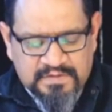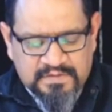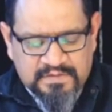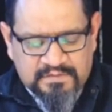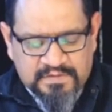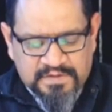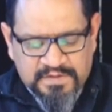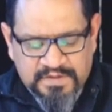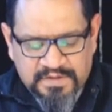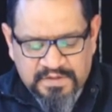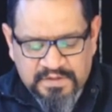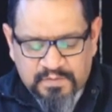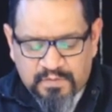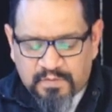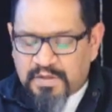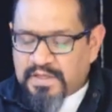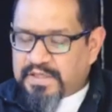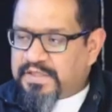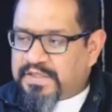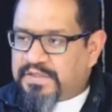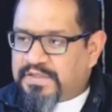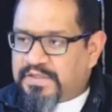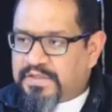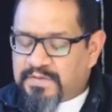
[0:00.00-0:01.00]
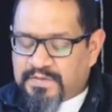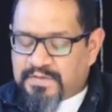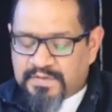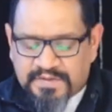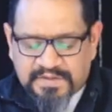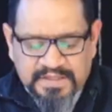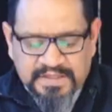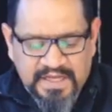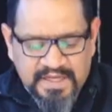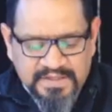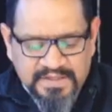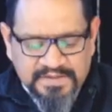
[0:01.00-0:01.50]
verses one and two
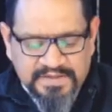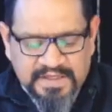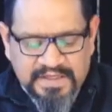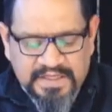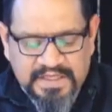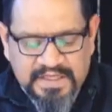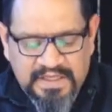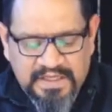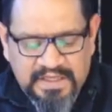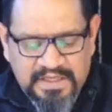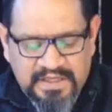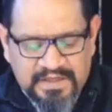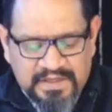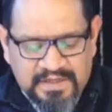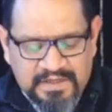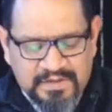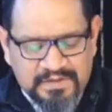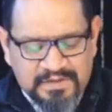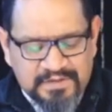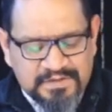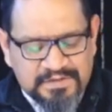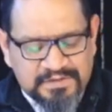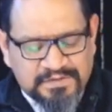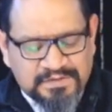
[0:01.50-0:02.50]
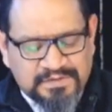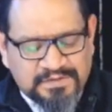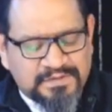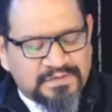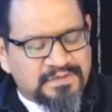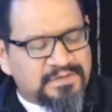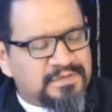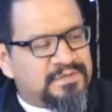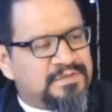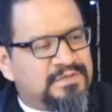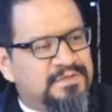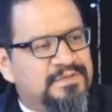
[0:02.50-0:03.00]
says that he
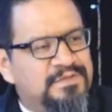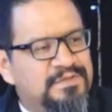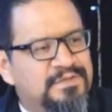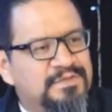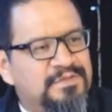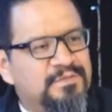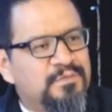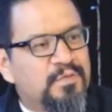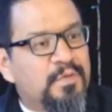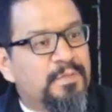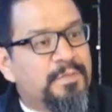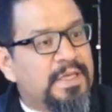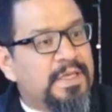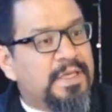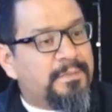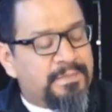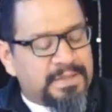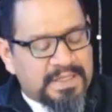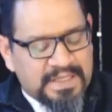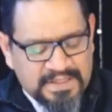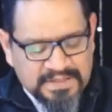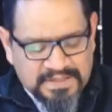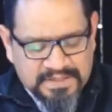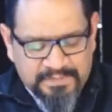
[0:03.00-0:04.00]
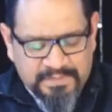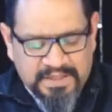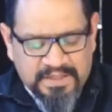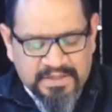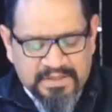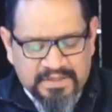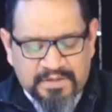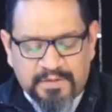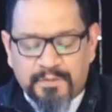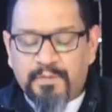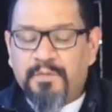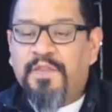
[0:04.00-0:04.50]
will be a
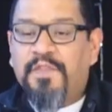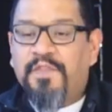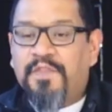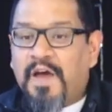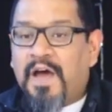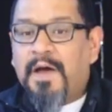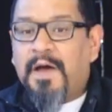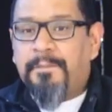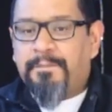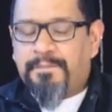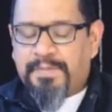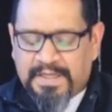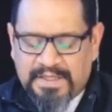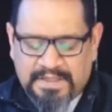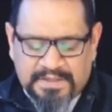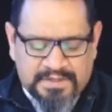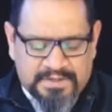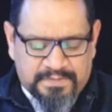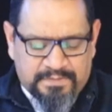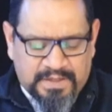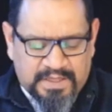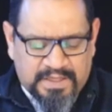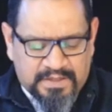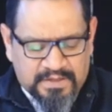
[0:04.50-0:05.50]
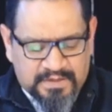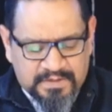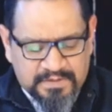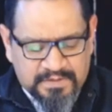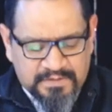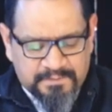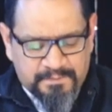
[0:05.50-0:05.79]
peacemaker, the peacemaker.